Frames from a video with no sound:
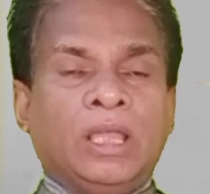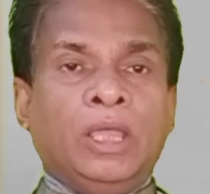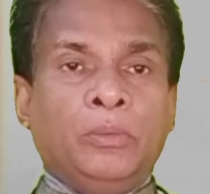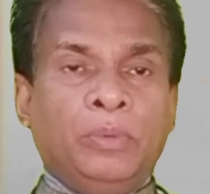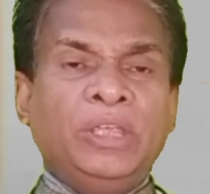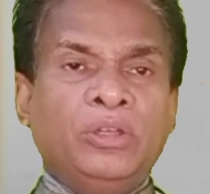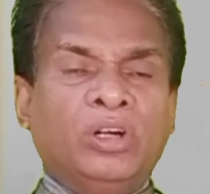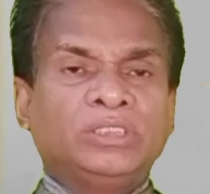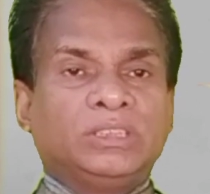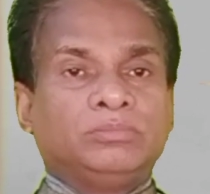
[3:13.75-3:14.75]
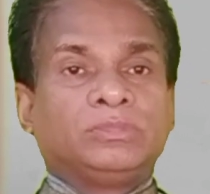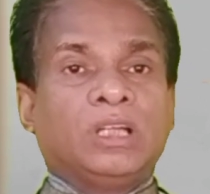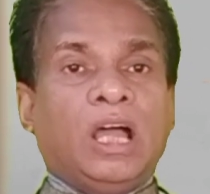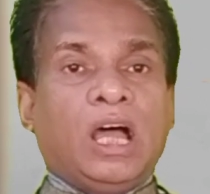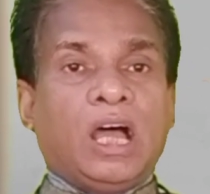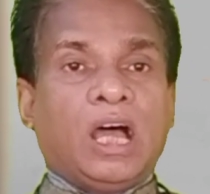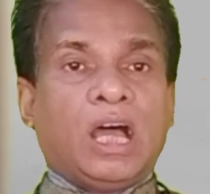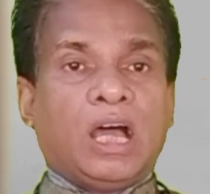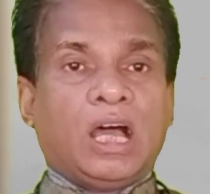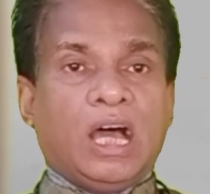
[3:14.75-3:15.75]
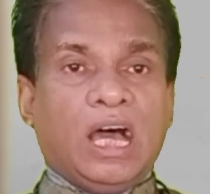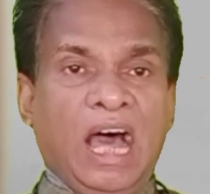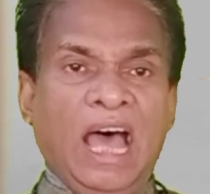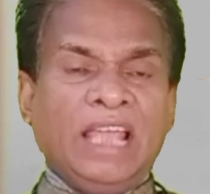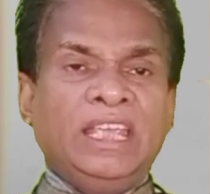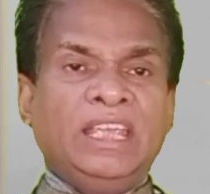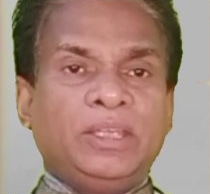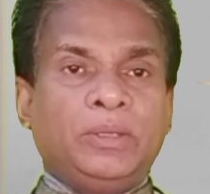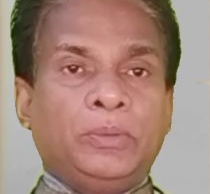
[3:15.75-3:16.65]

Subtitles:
We use I,